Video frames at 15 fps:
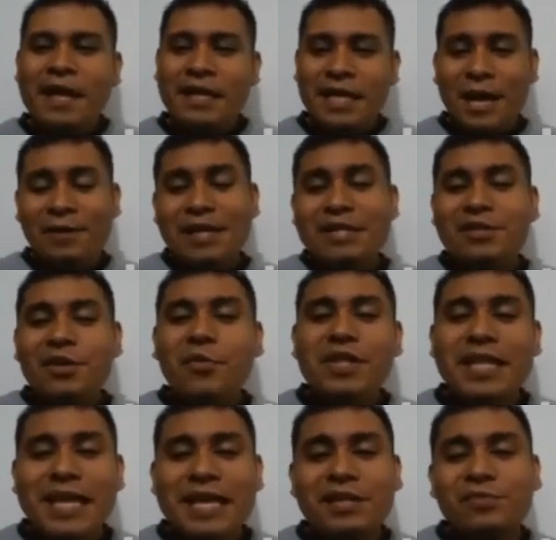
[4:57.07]
Now let's go with
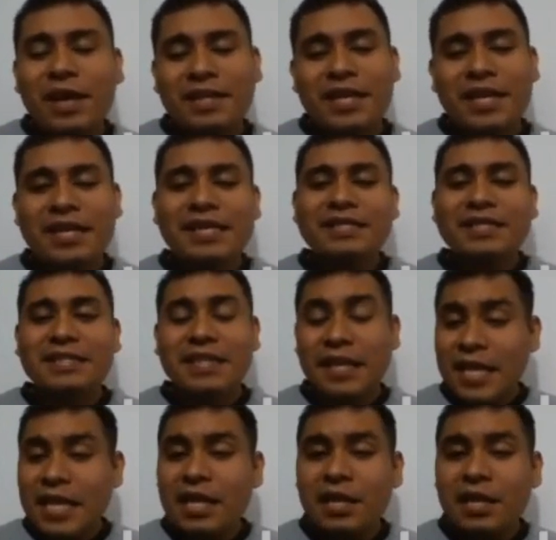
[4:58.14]
the next one, that is the nail